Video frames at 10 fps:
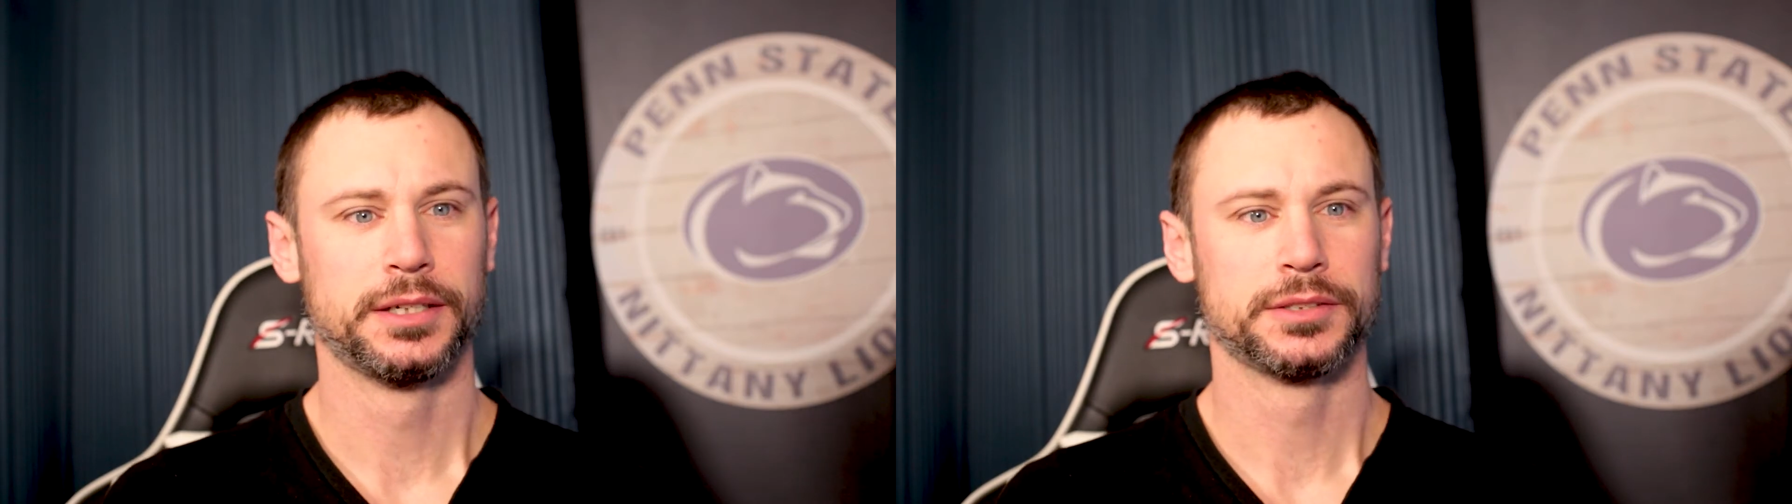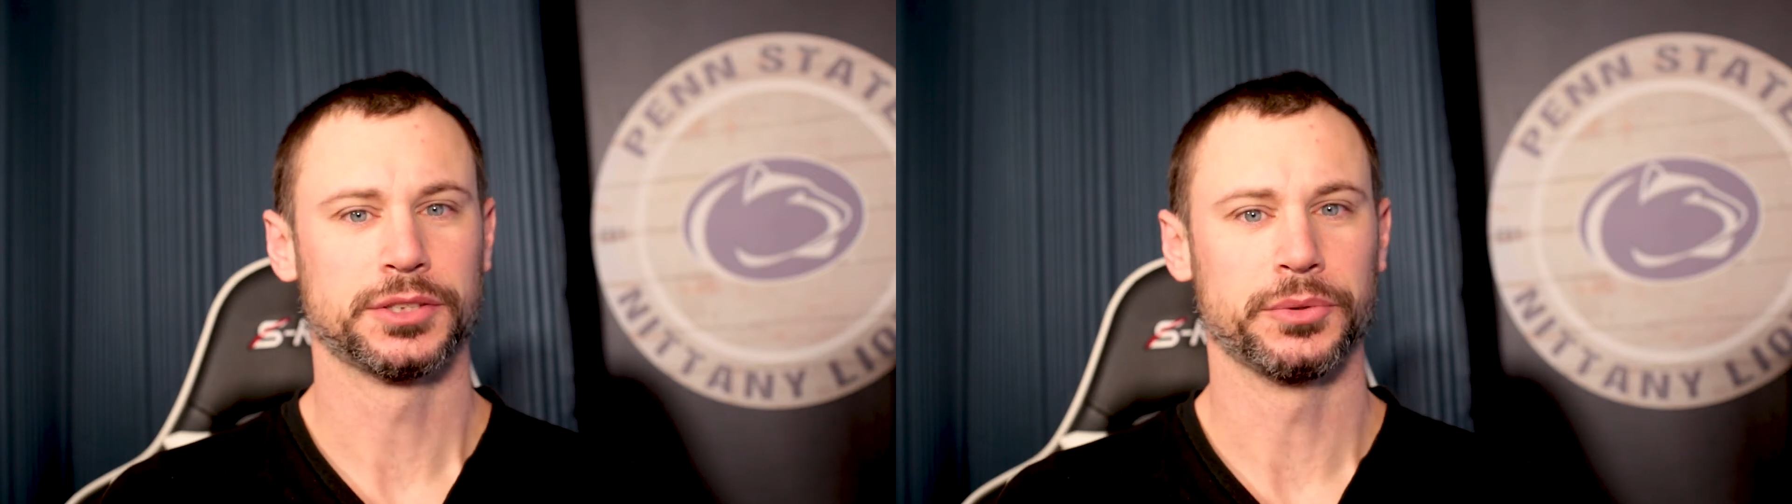
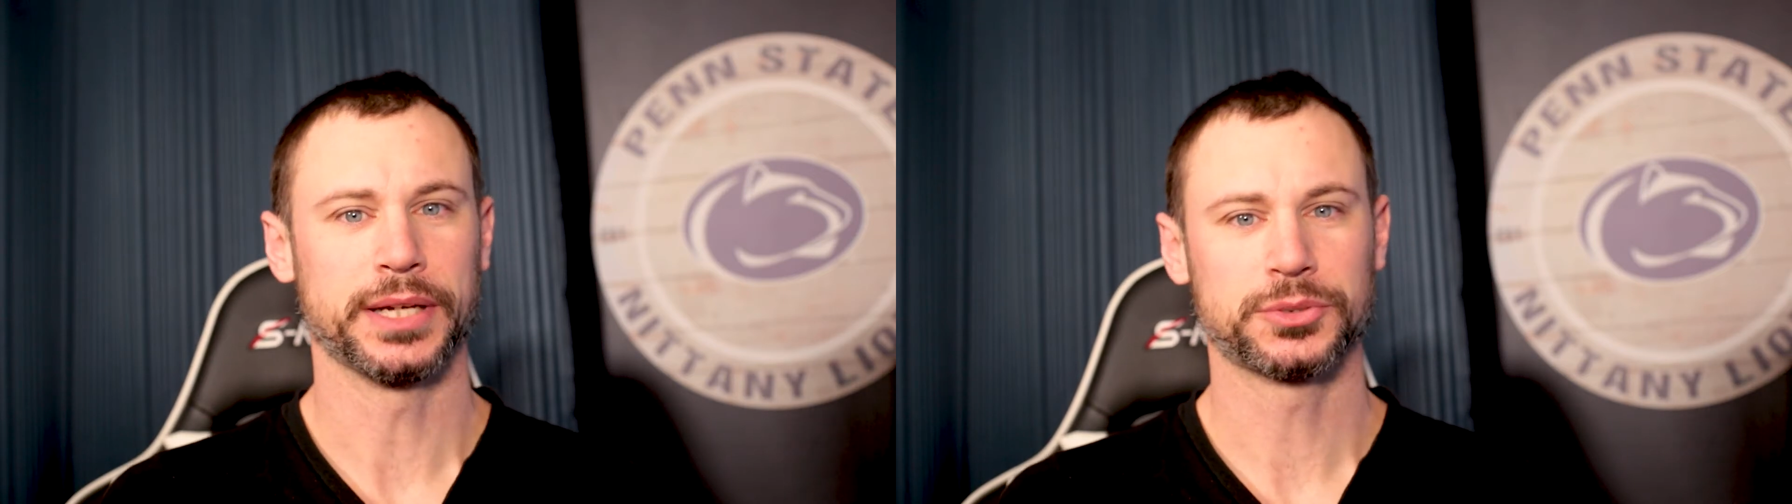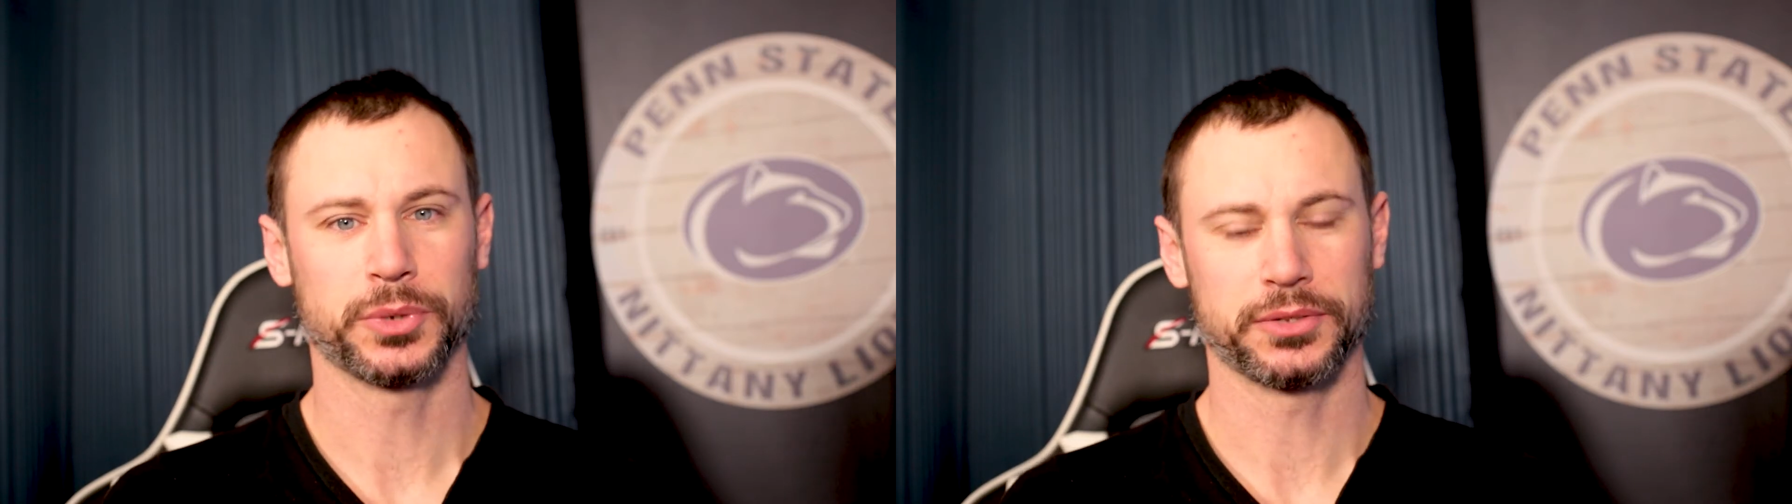So
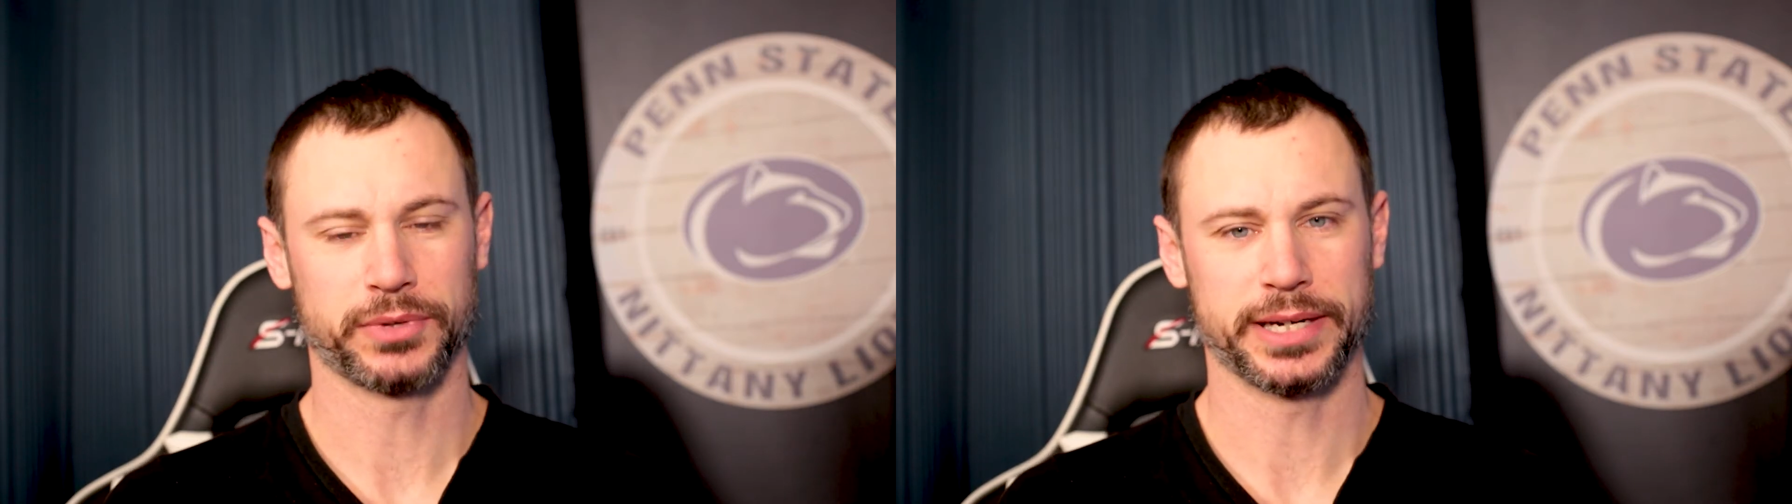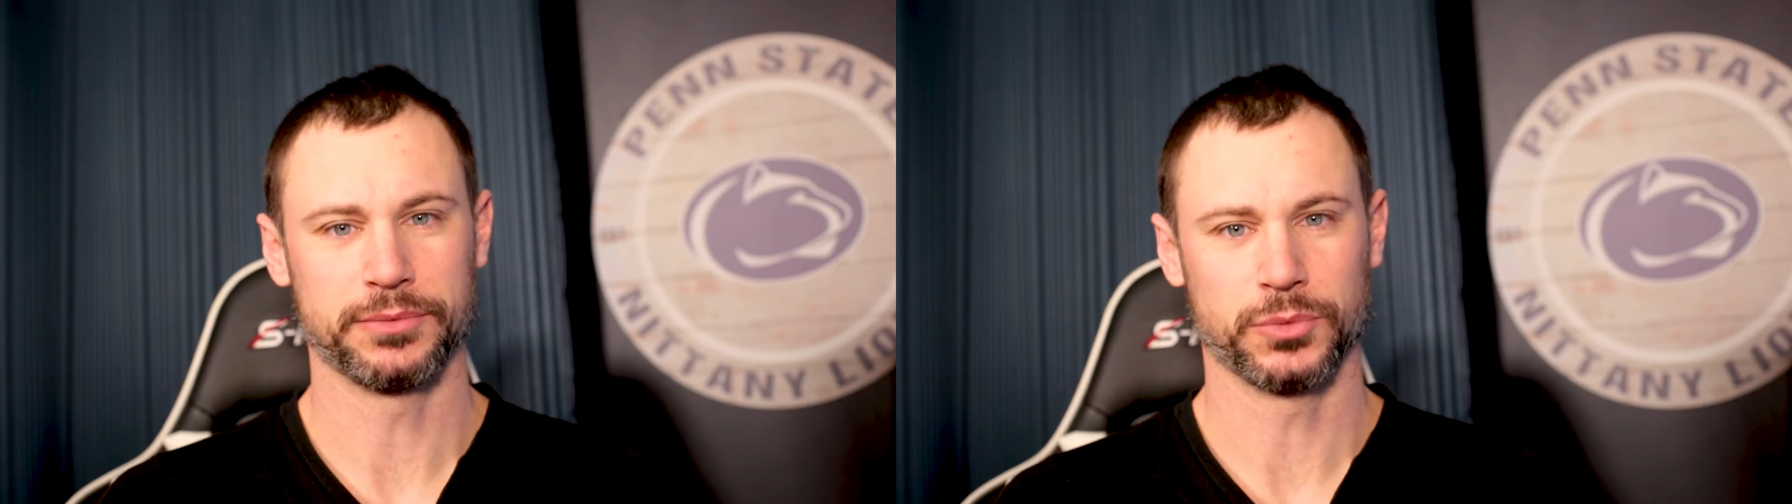that's what I
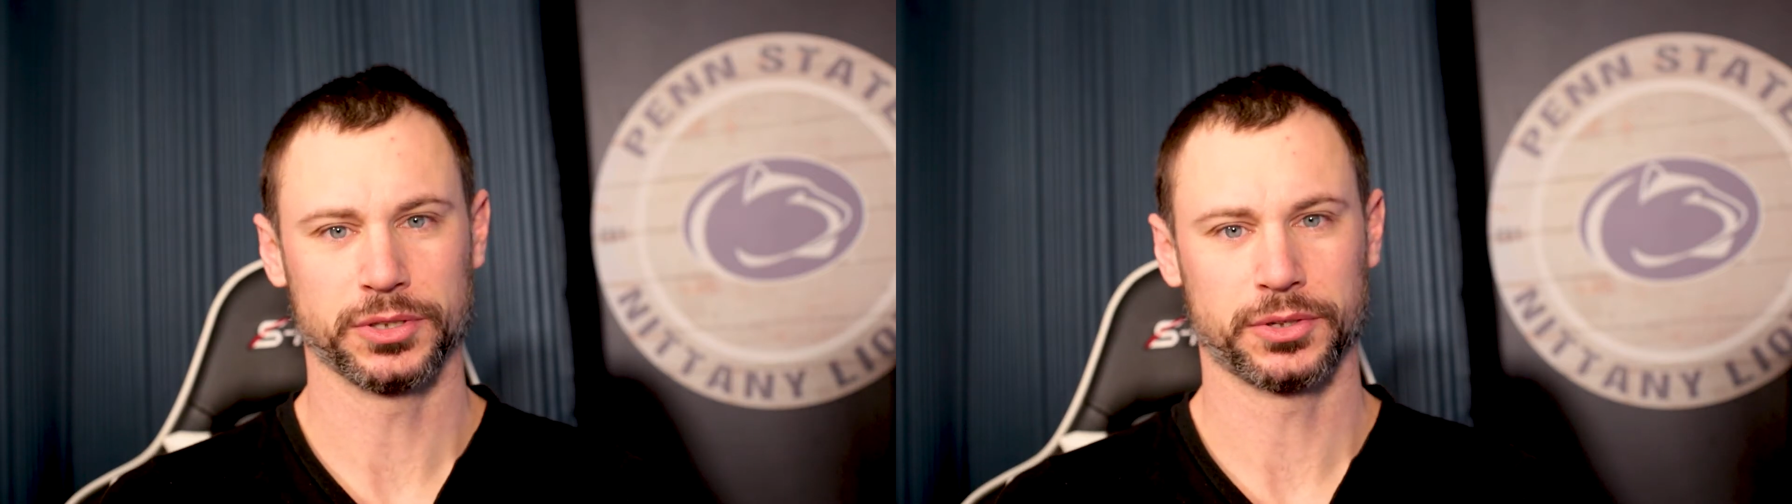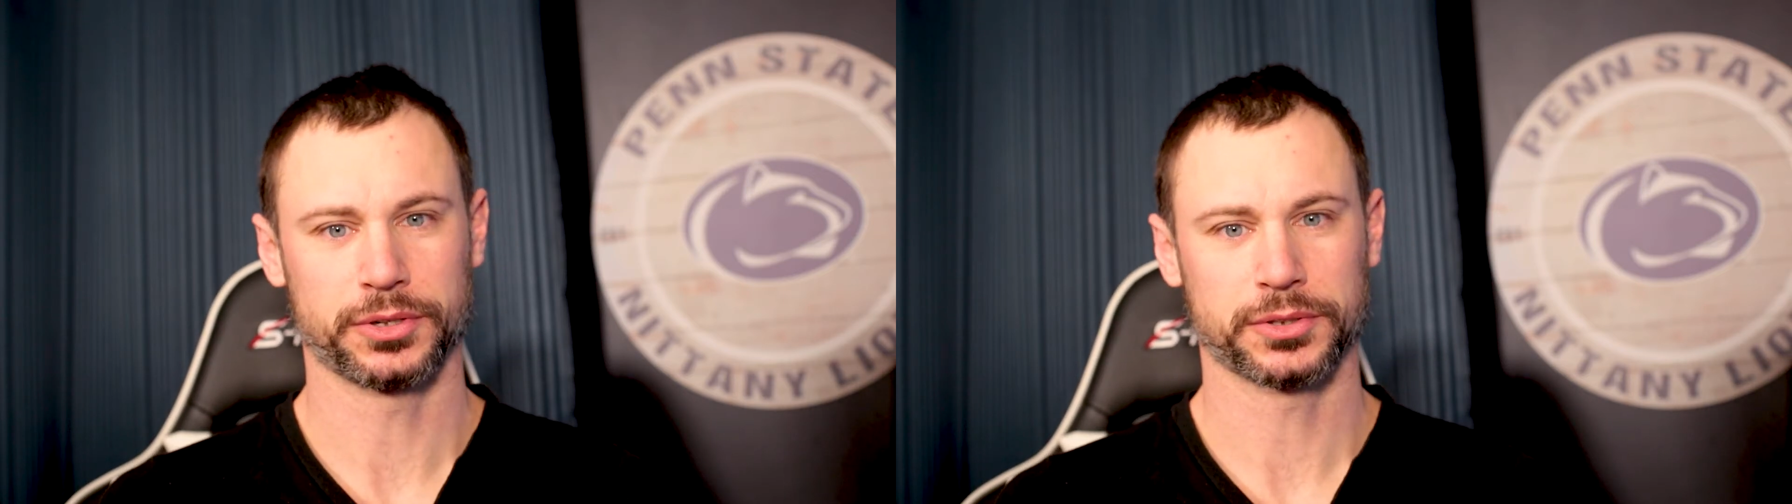read in one
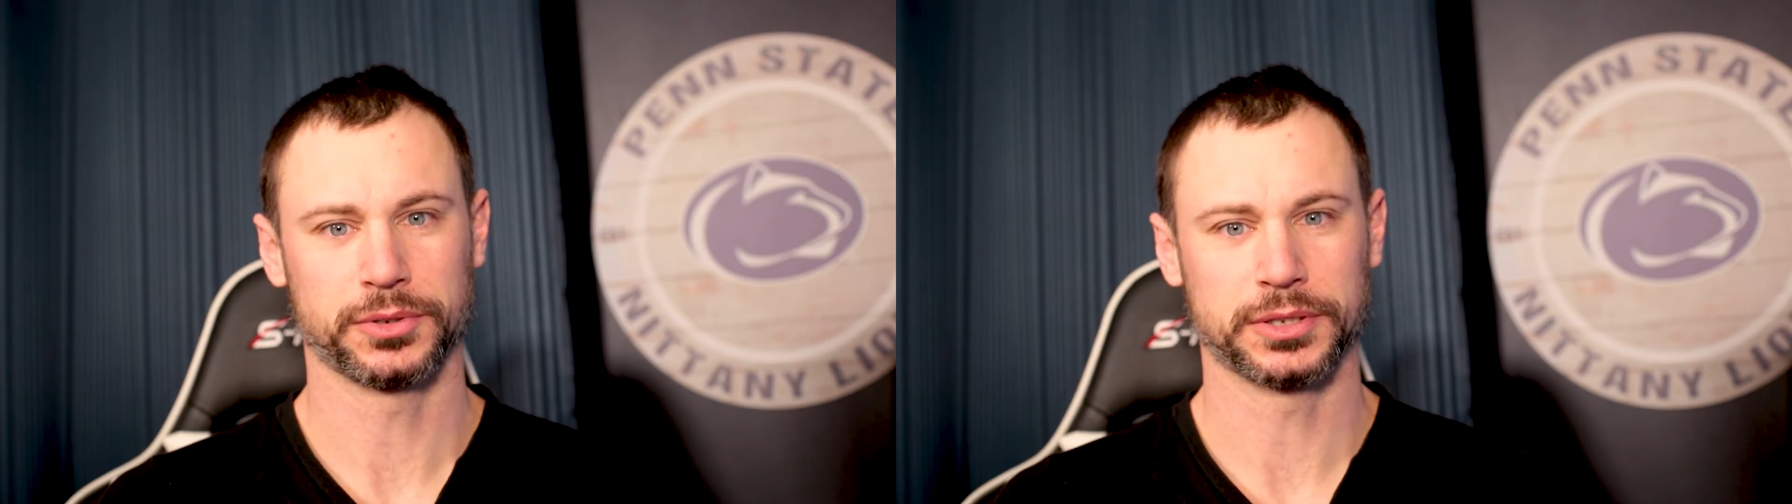article.